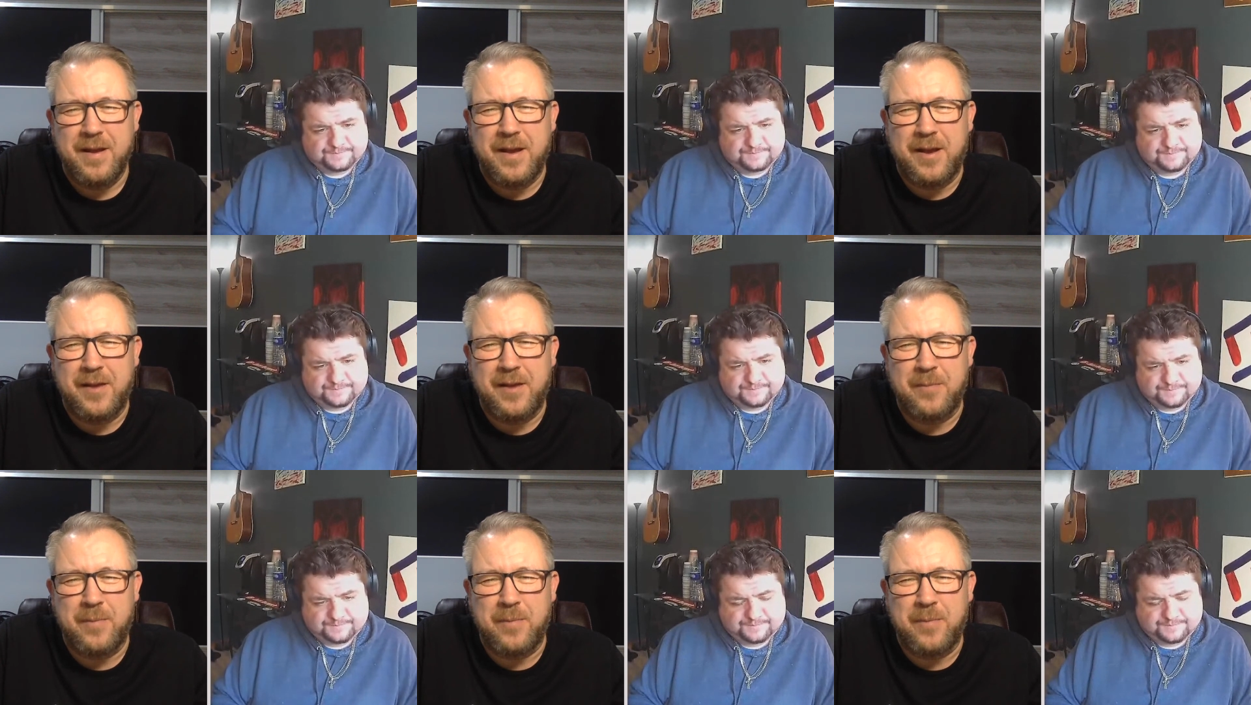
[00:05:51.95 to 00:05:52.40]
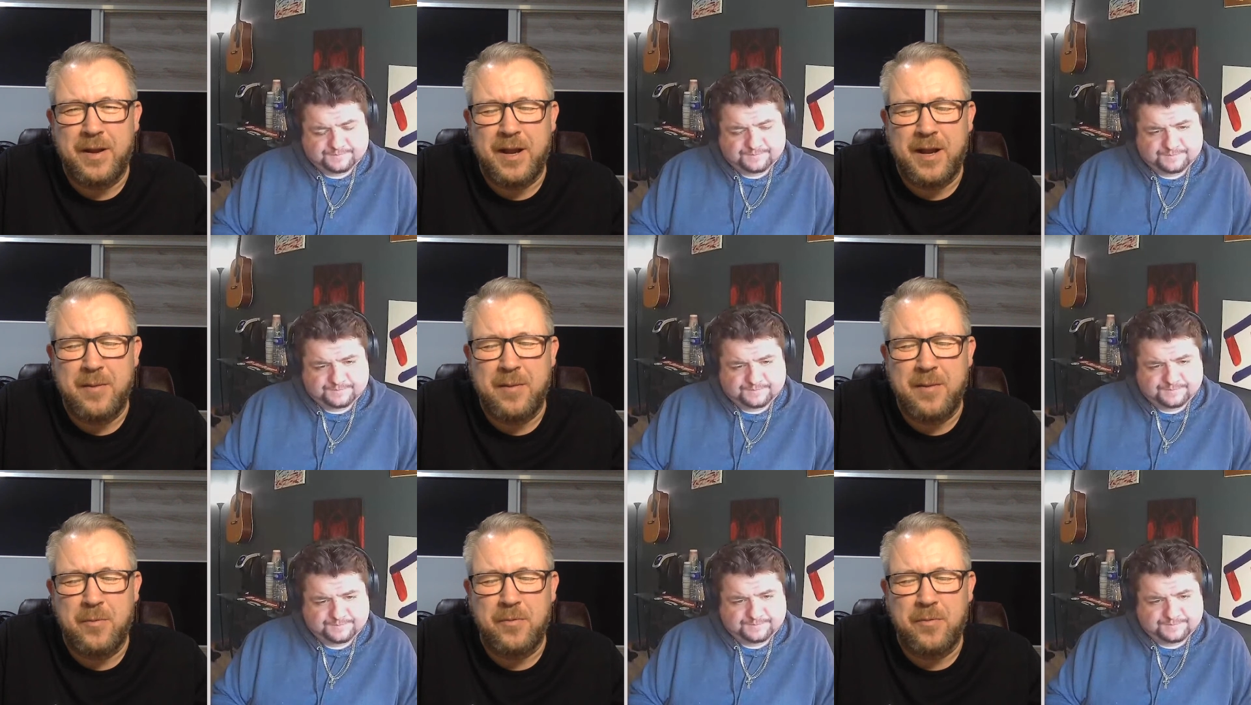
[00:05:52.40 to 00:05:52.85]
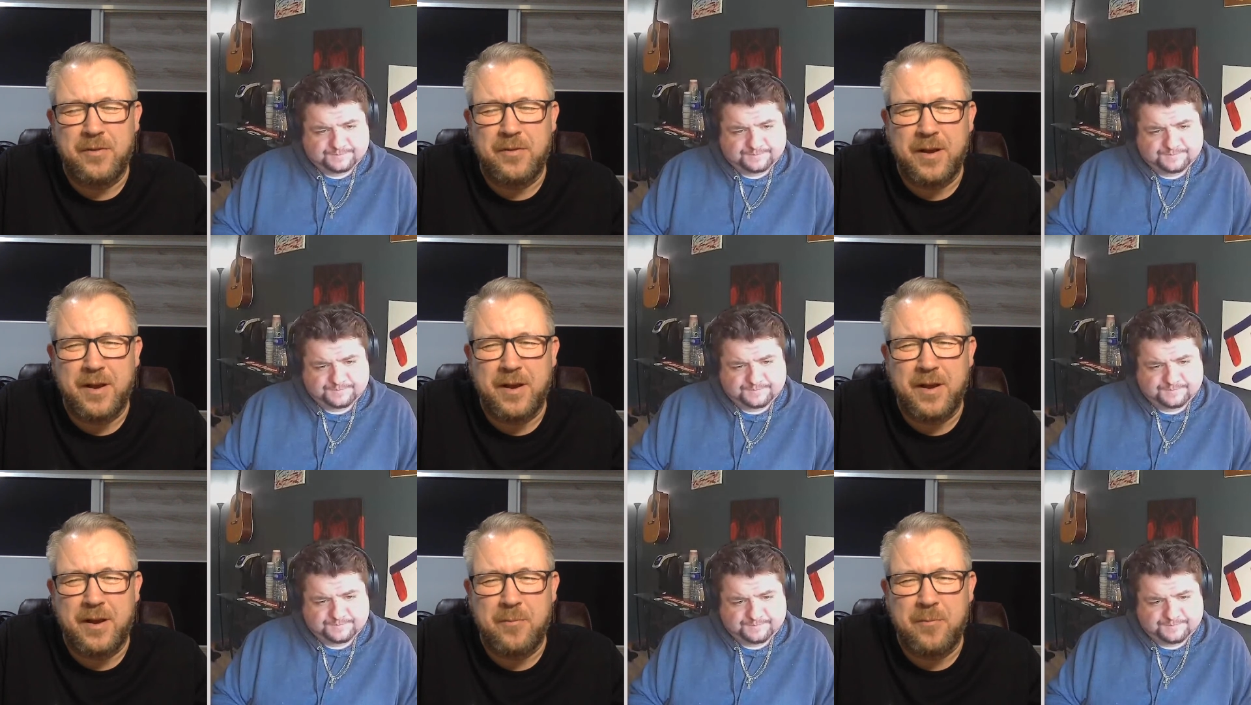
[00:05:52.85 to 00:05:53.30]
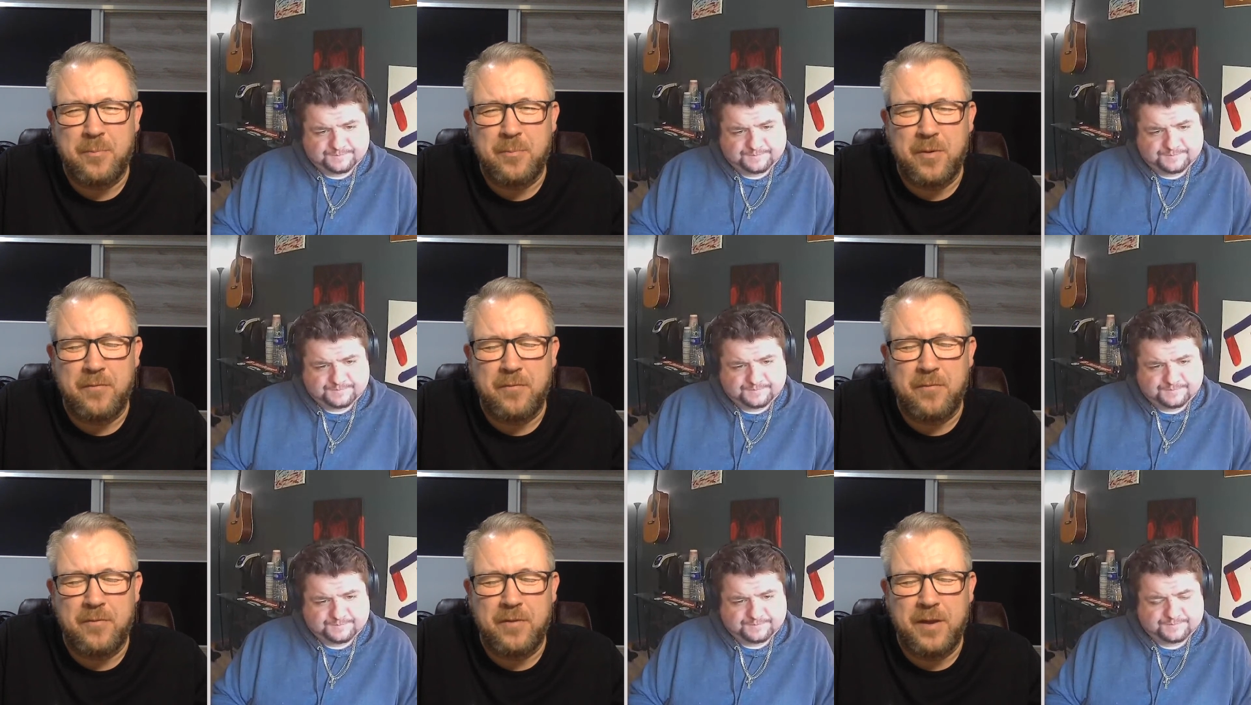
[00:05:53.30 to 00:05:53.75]
Speaker 1: and been able to kind of
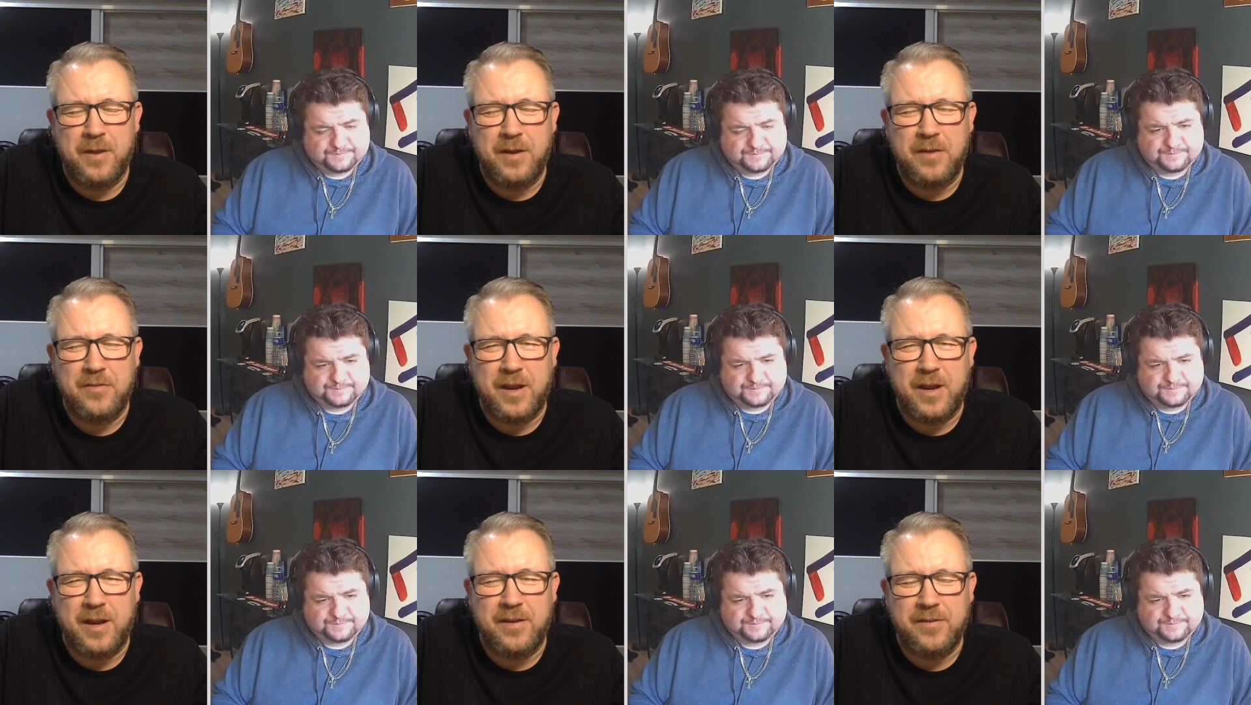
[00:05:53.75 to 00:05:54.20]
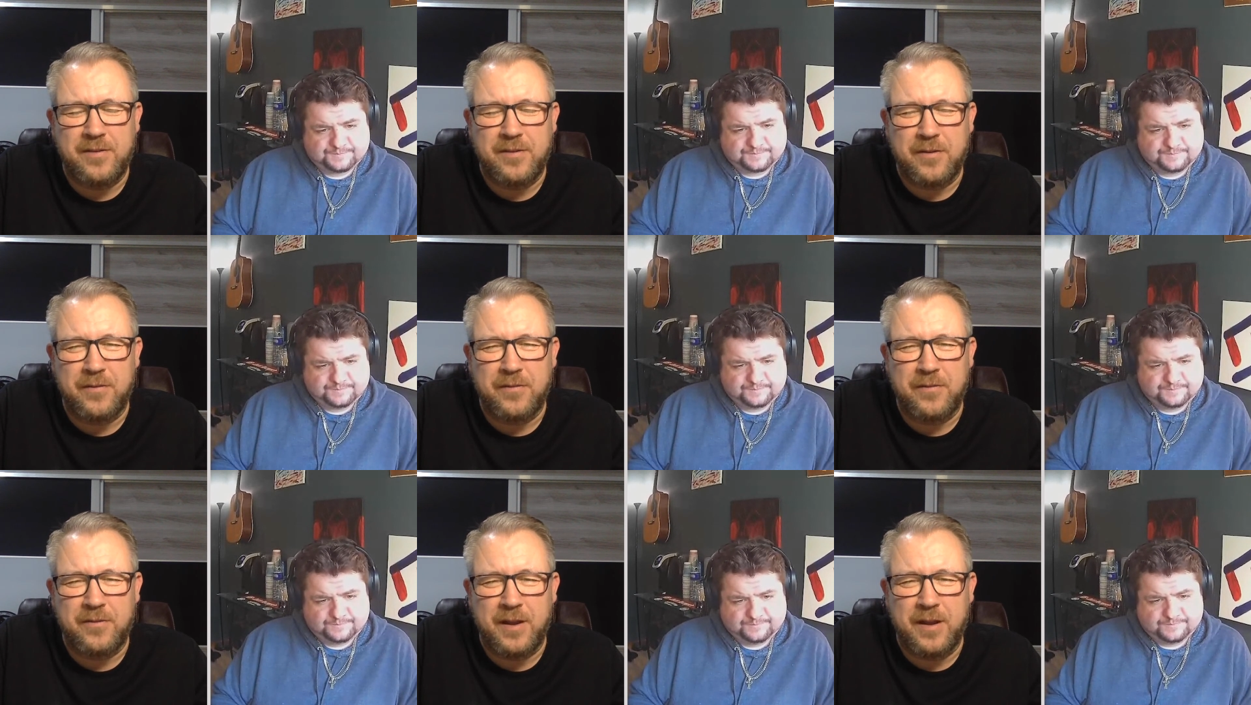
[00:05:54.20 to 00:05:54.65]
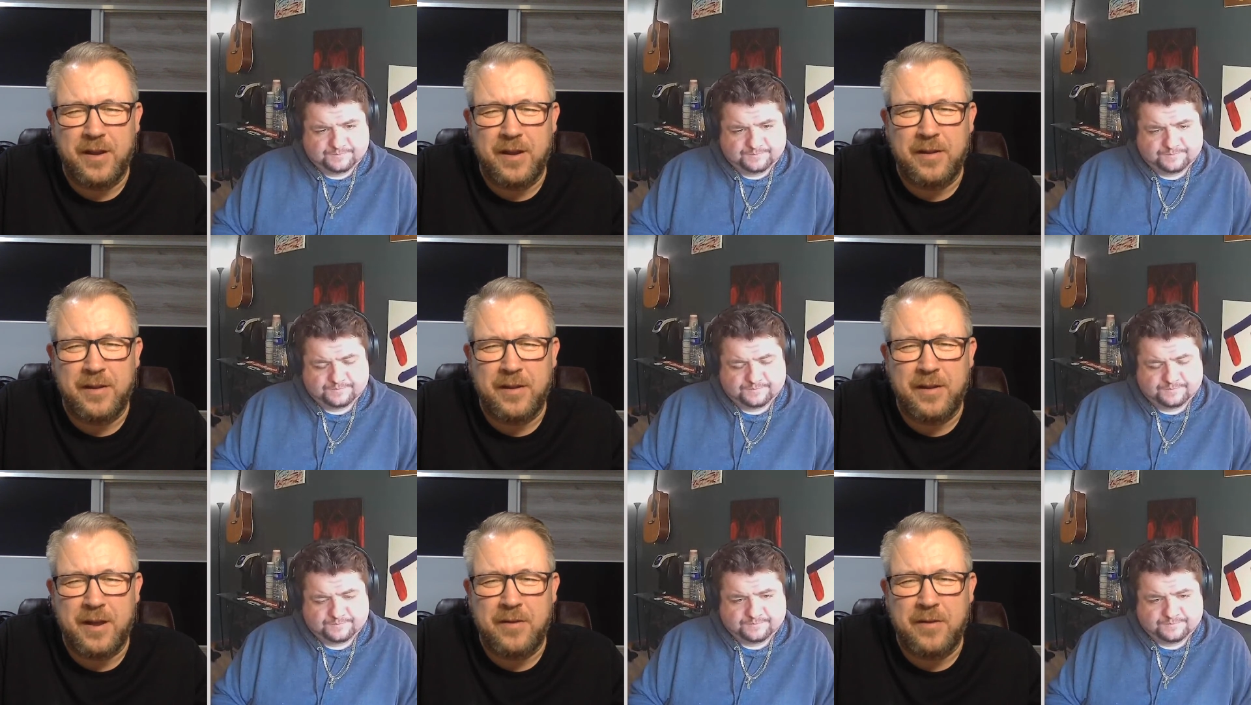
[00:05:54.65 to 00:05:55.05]
put the JSON thing in there.